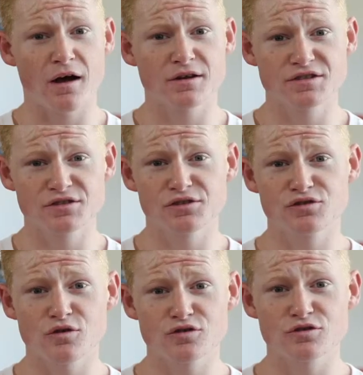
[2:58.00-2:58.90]
continually
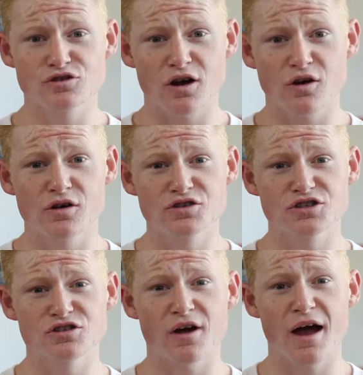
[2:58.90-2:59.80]
talk to a
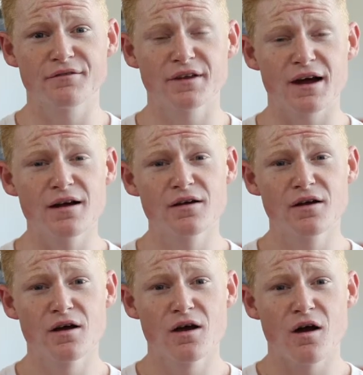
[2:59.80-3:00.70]
psychologist that I have now.
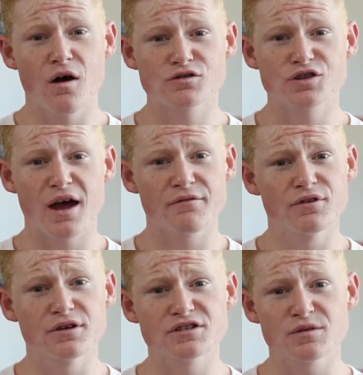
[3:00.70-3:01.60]
I also have
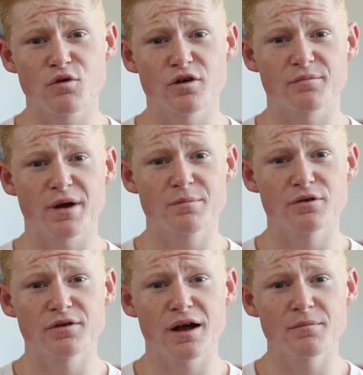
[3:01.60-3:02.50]
really supportive
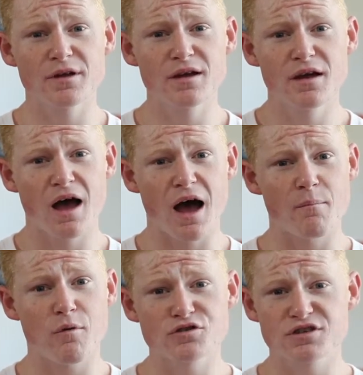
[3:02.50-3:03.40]
people around me,
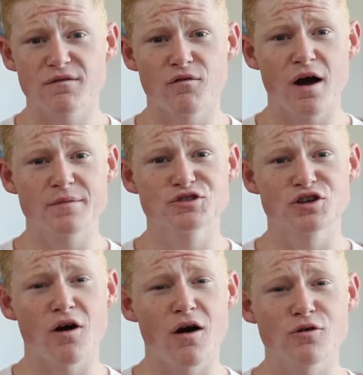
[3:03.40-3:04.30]
positive vibes. I